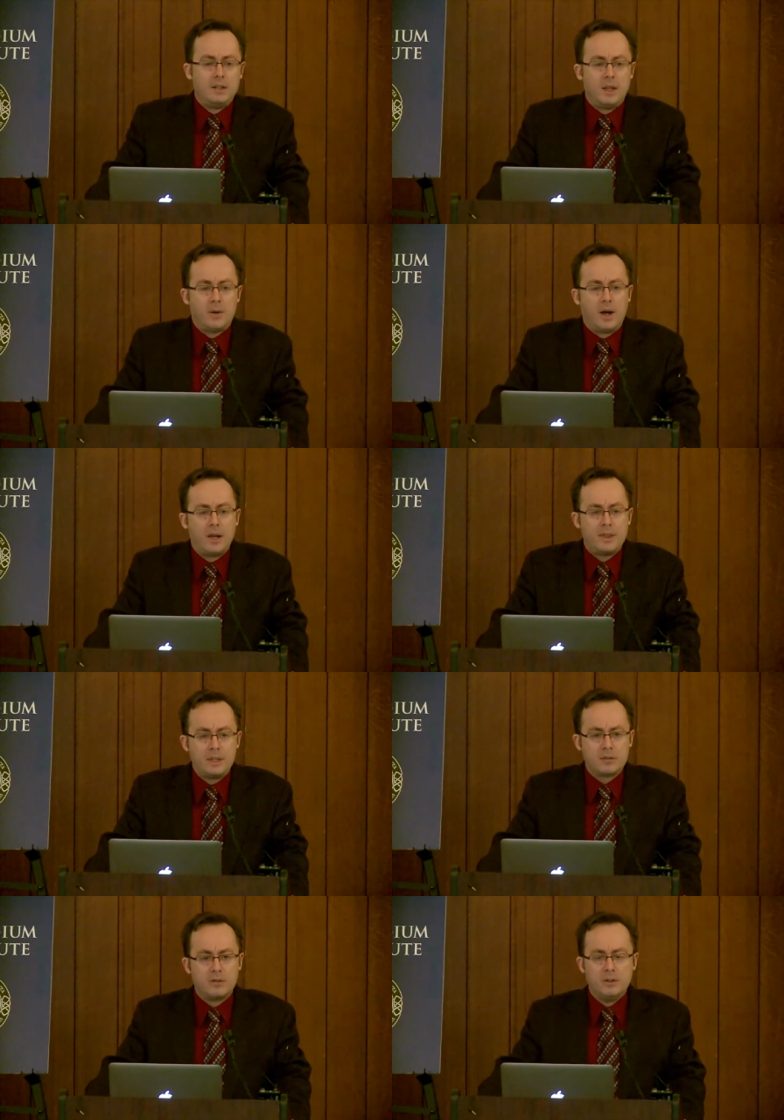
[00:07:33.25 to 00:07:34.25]
Now, I
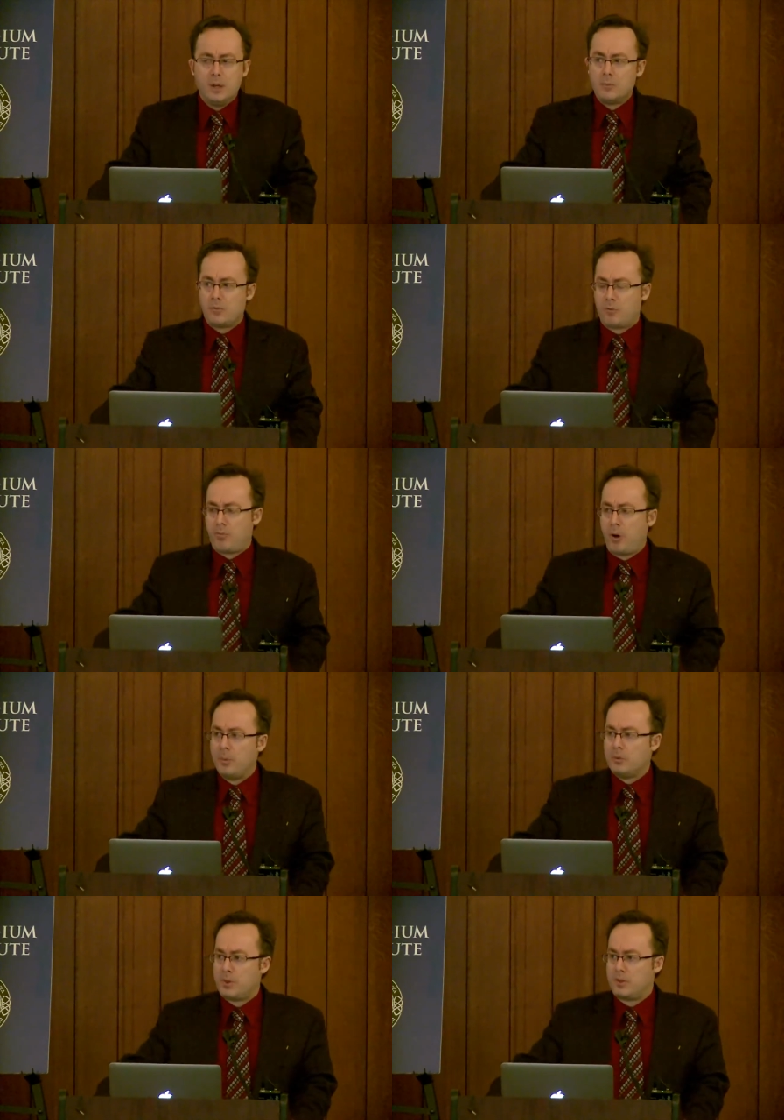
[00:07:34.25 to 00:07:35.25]
think there are a number of
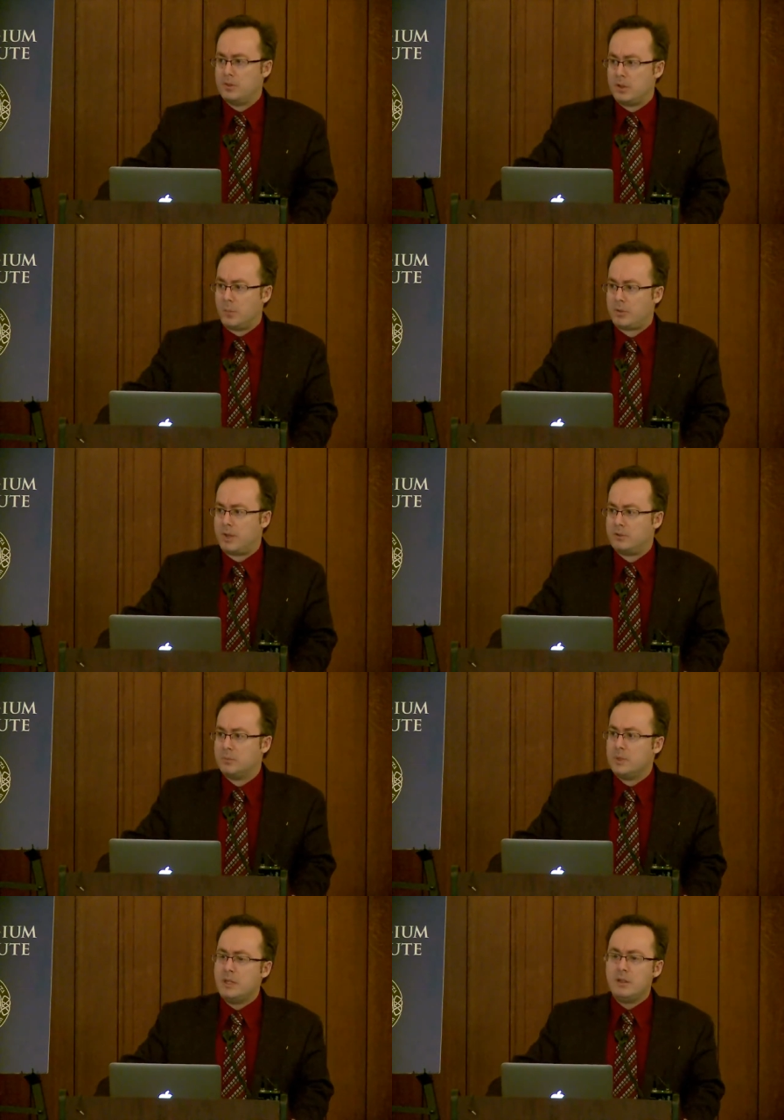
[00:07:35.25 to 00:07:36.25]
problems with this
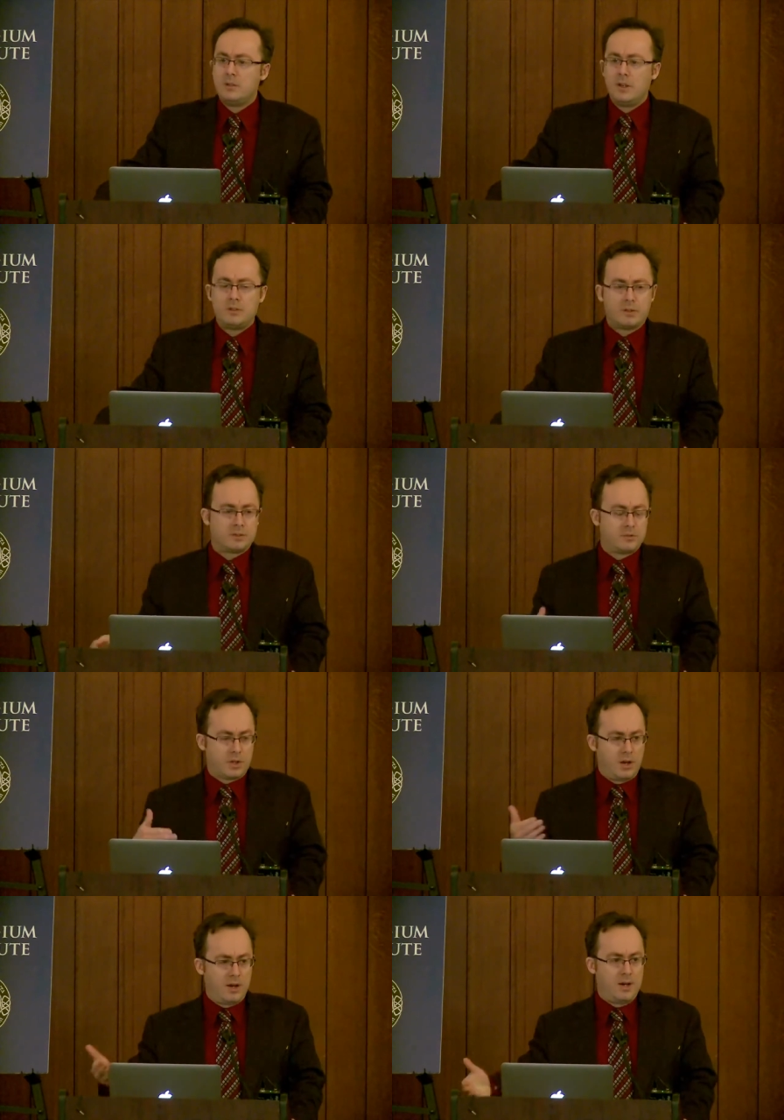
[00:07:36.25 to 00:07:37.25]
interpretation, but in the interest of
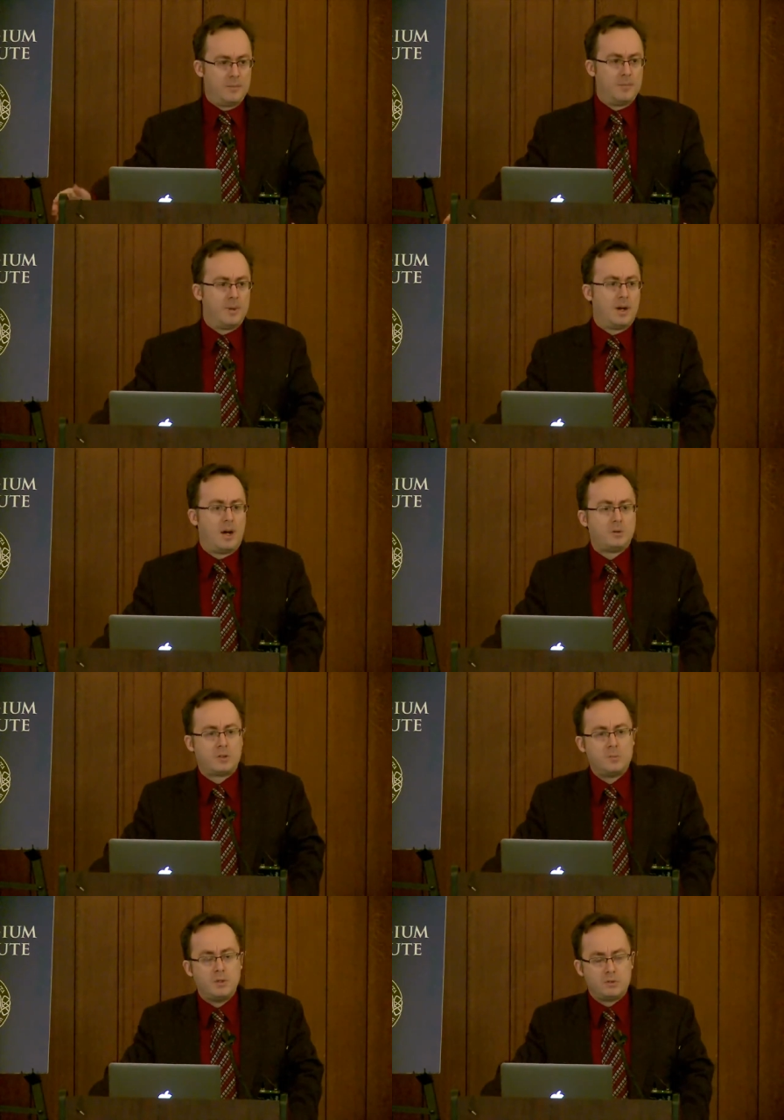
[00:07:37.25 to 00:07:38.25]
time, I'll
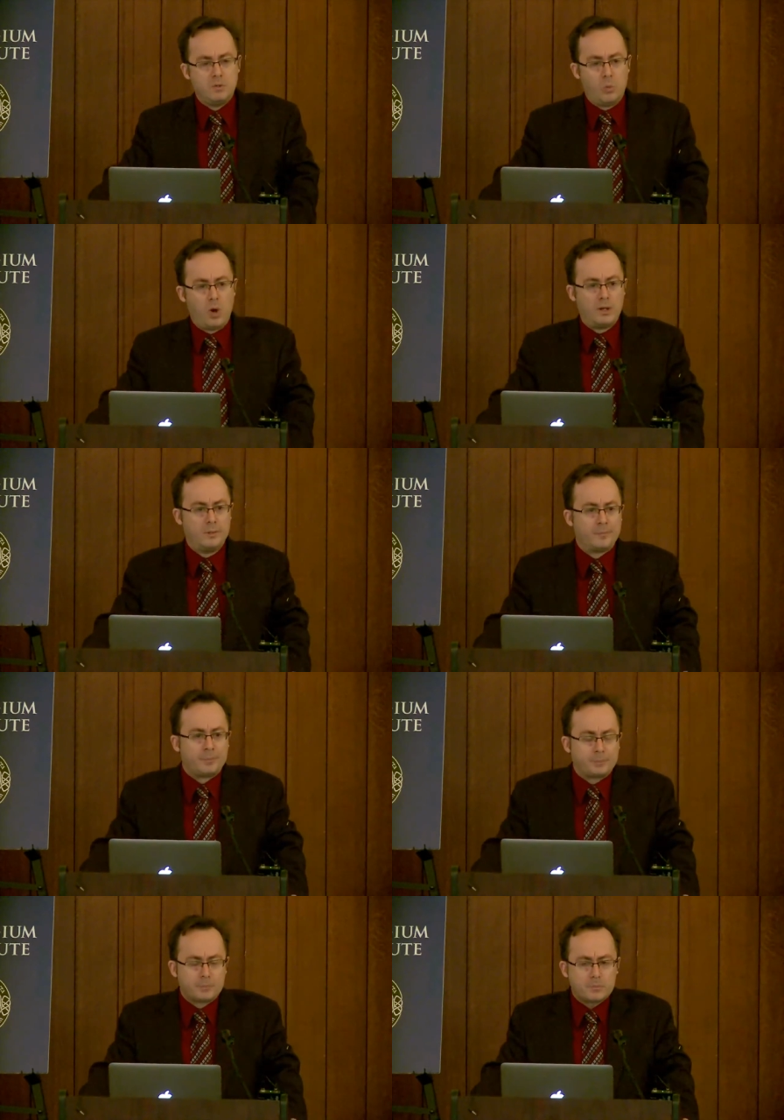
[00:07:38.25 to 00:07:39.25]
just mention one,
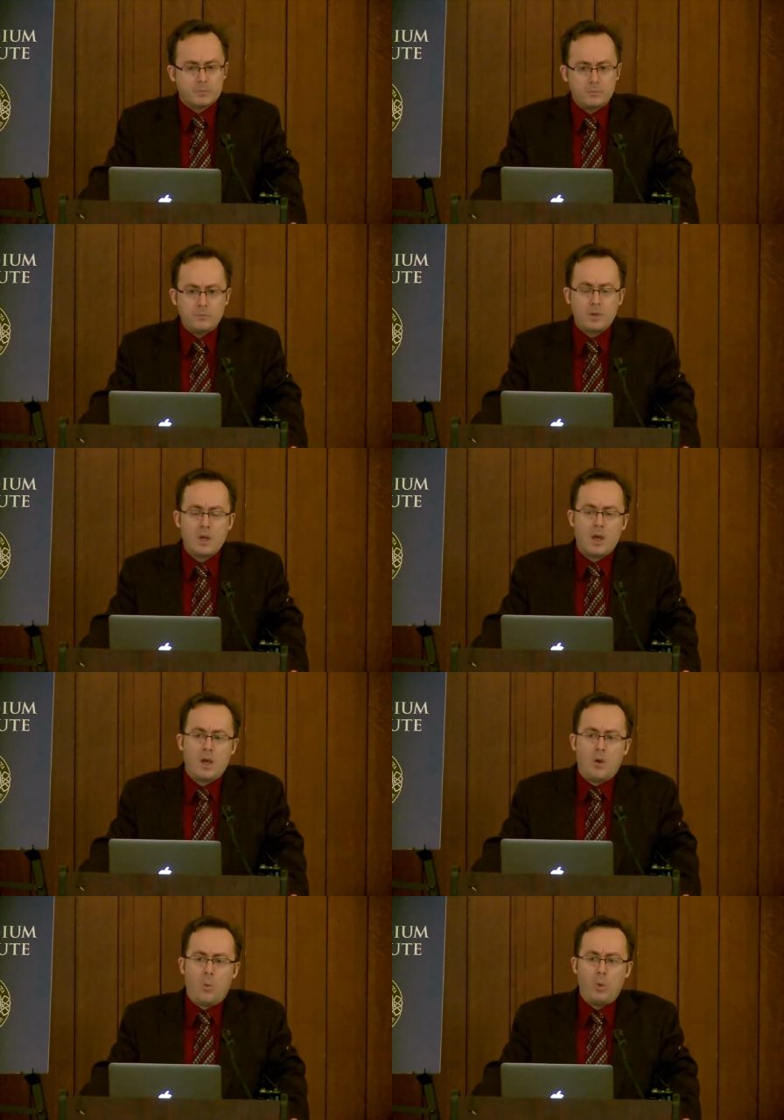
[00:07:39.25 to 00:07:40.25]

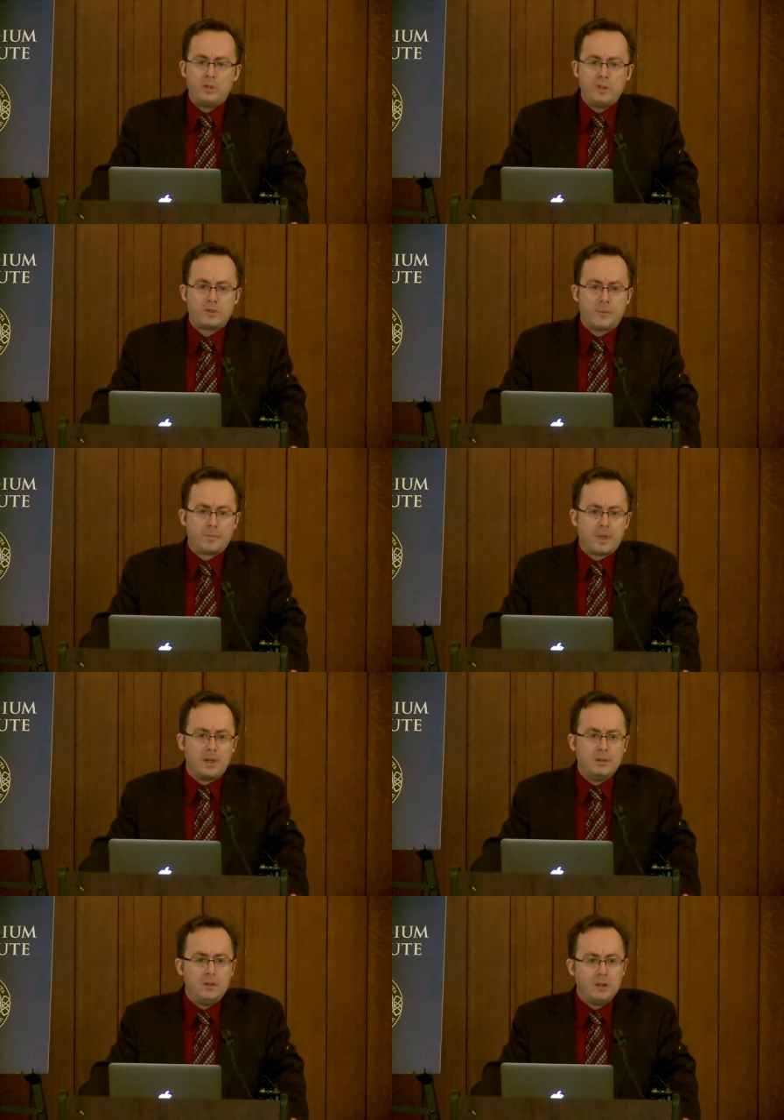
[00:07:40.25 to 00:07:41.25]
which is
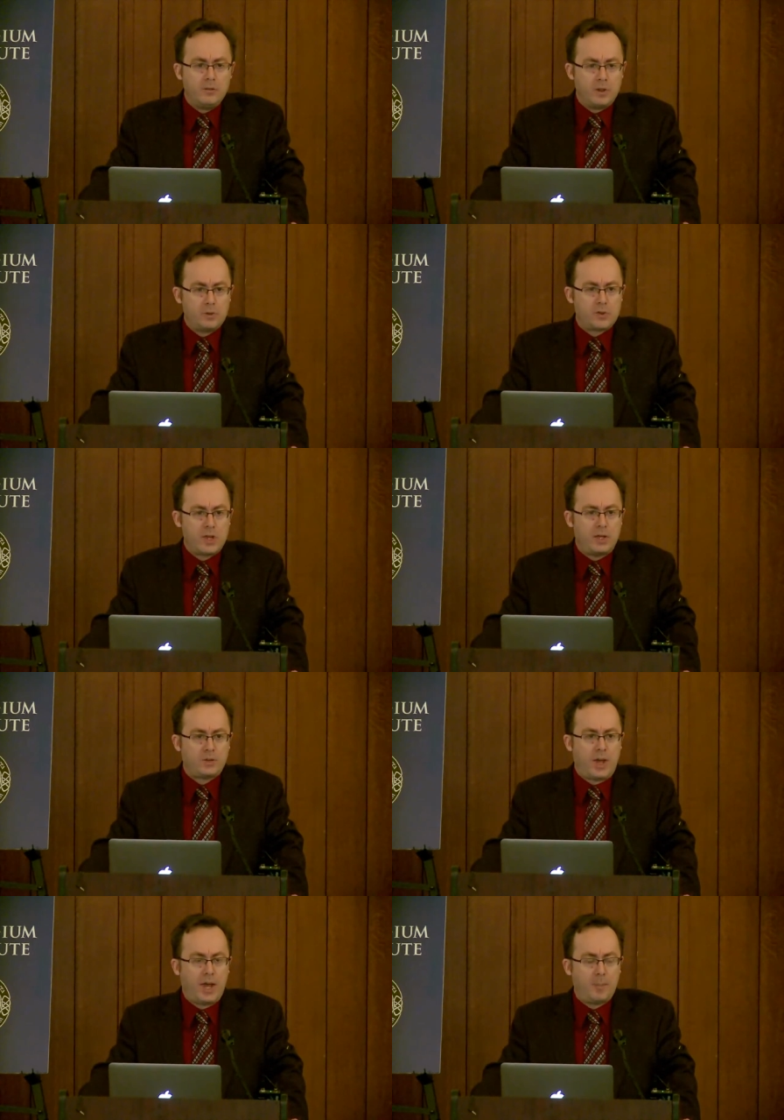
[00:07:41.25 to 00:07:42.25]
none of those
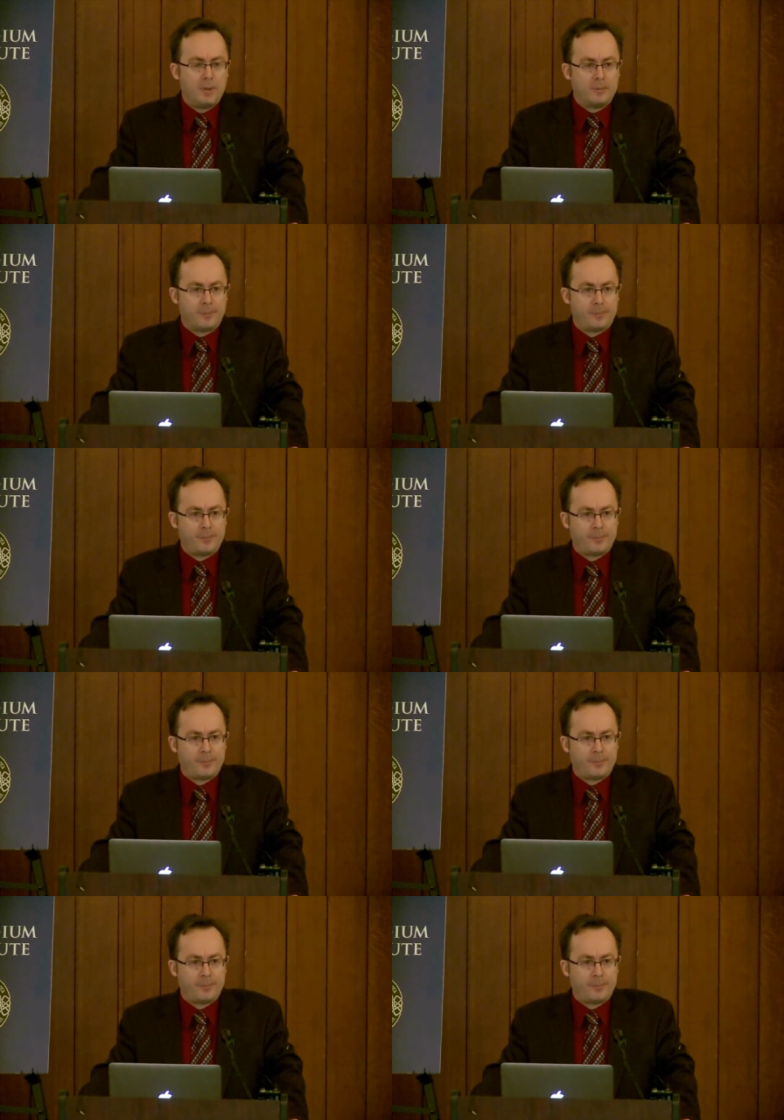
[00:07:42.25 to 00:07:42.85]
things happen.